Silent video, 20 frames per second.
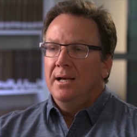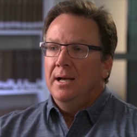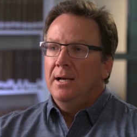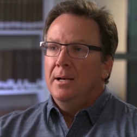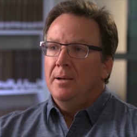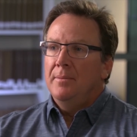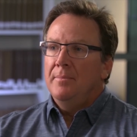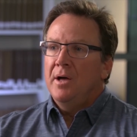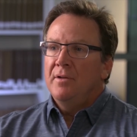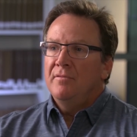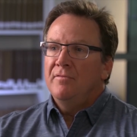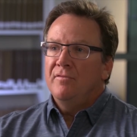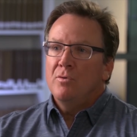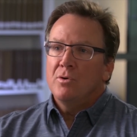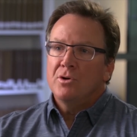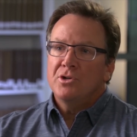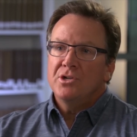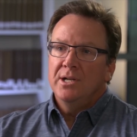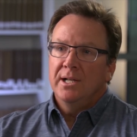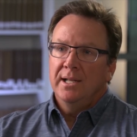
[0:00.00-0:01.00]
Uh,
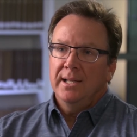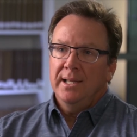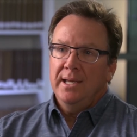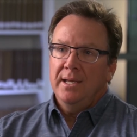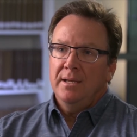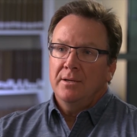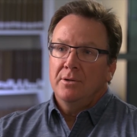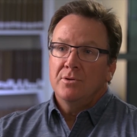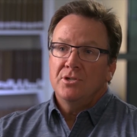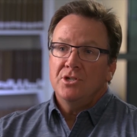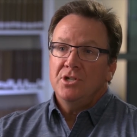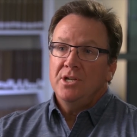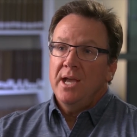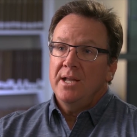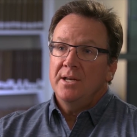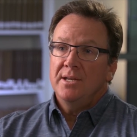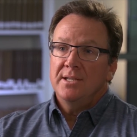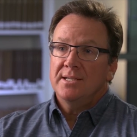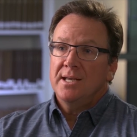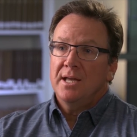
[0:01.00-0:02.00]
unfortunately,
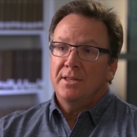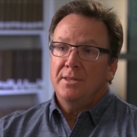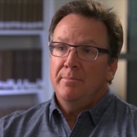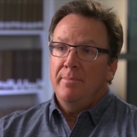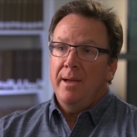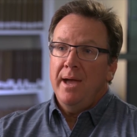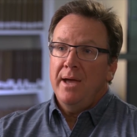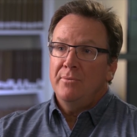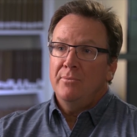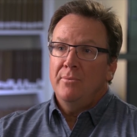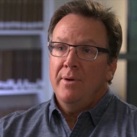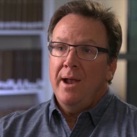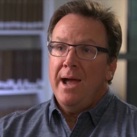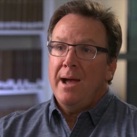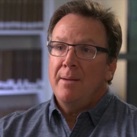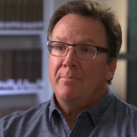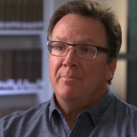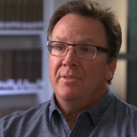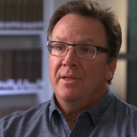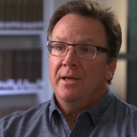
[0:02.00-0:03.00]
Christianity's got the bad
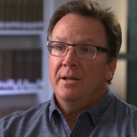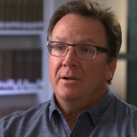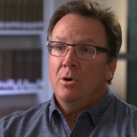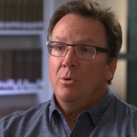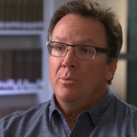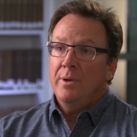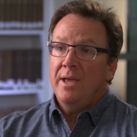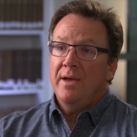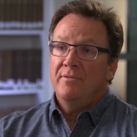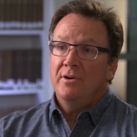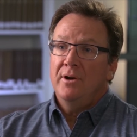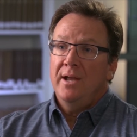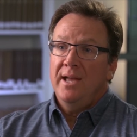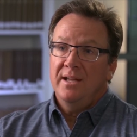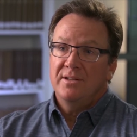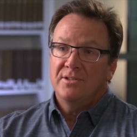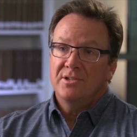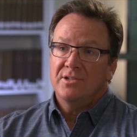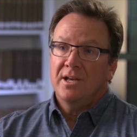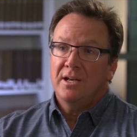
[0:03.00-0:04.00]
rap that, oh, we have our
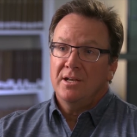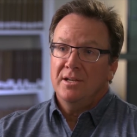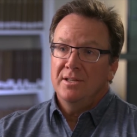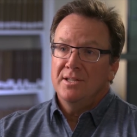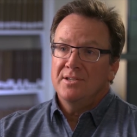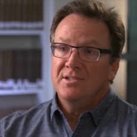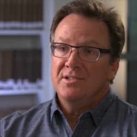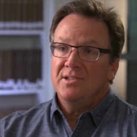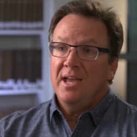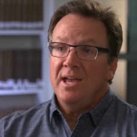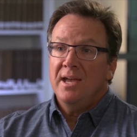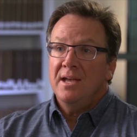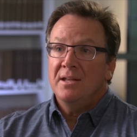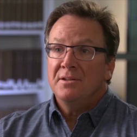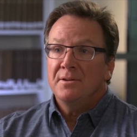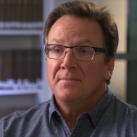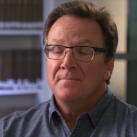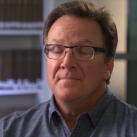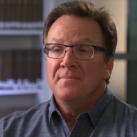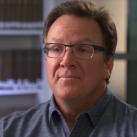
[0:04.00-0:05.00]
head stuck in the
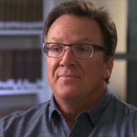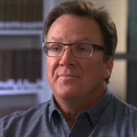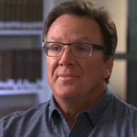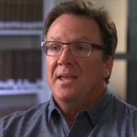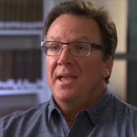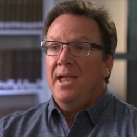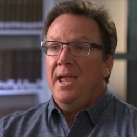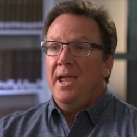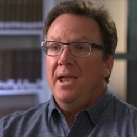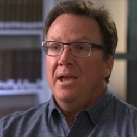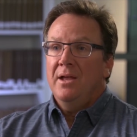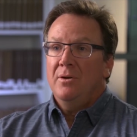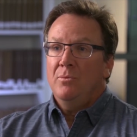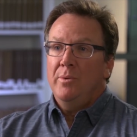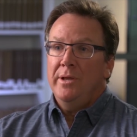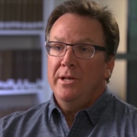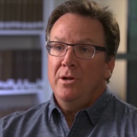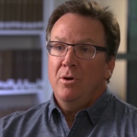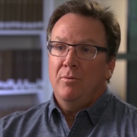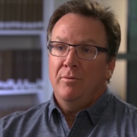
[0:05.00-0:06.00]
sand, mm-hmm.
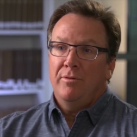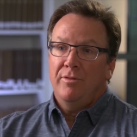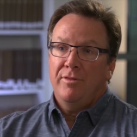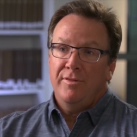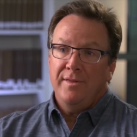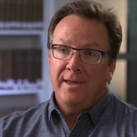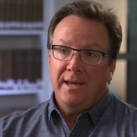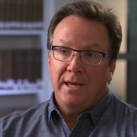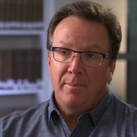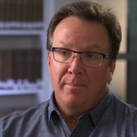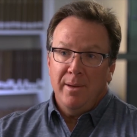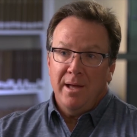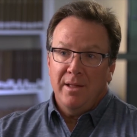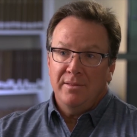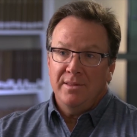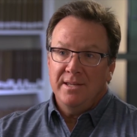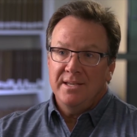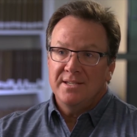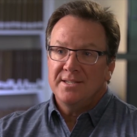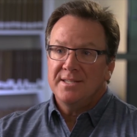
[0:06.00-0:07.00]
and we don't think
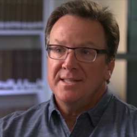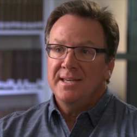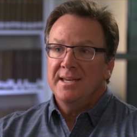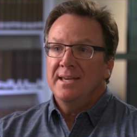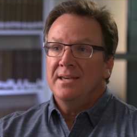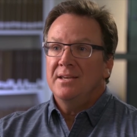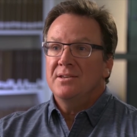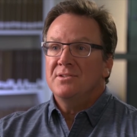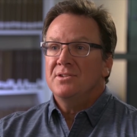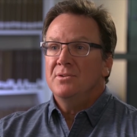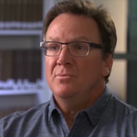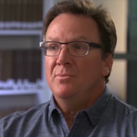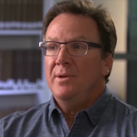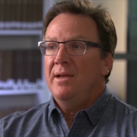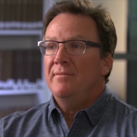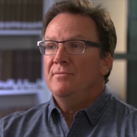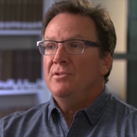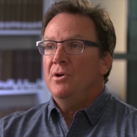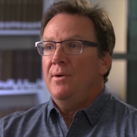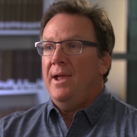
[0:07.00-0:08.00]
about these things, and we
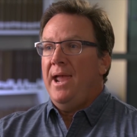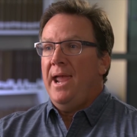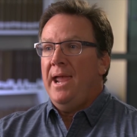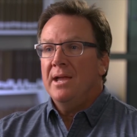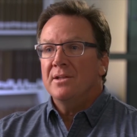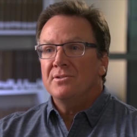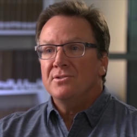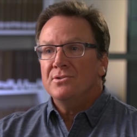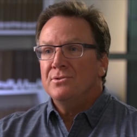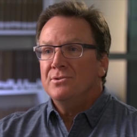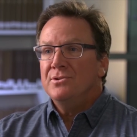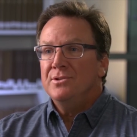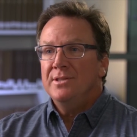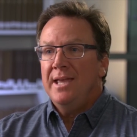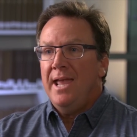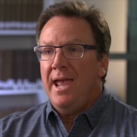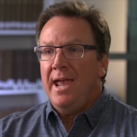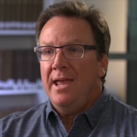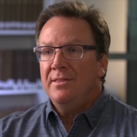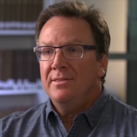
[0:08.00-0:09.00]
have no answer to
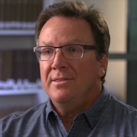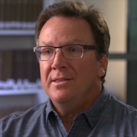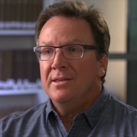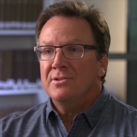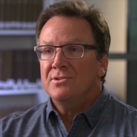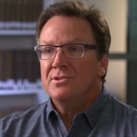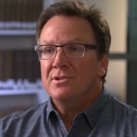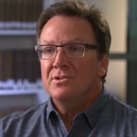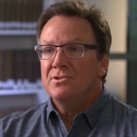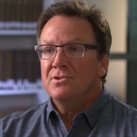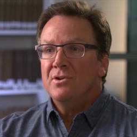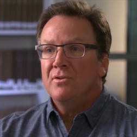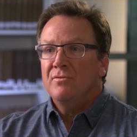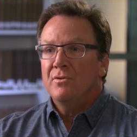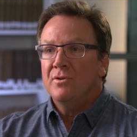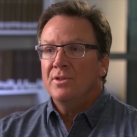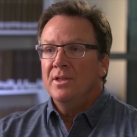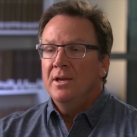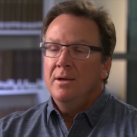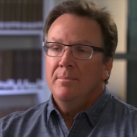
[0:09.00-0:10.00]
the atheist and so
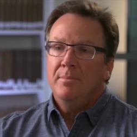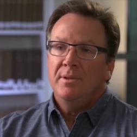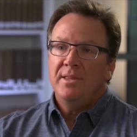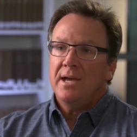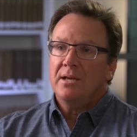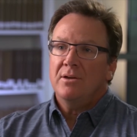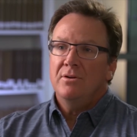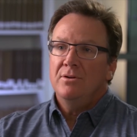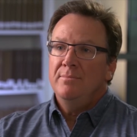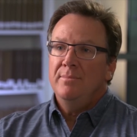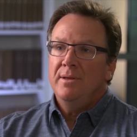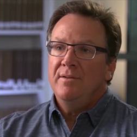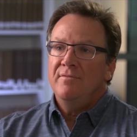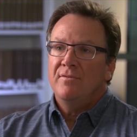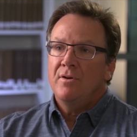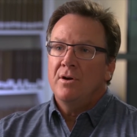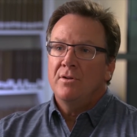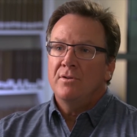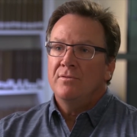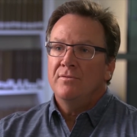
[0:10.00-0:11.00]
forth. Mm-hmm. But that couldn't be
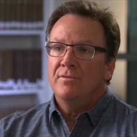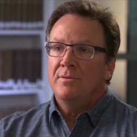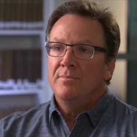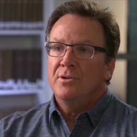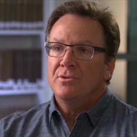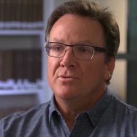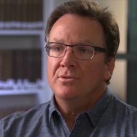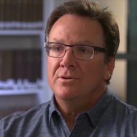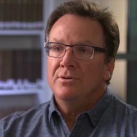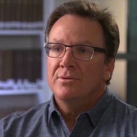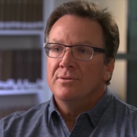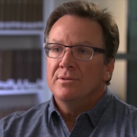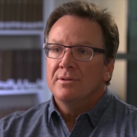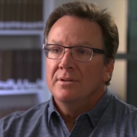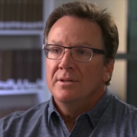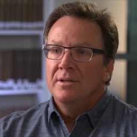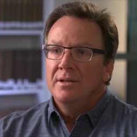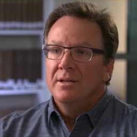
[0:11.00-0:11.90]
farther from the truth.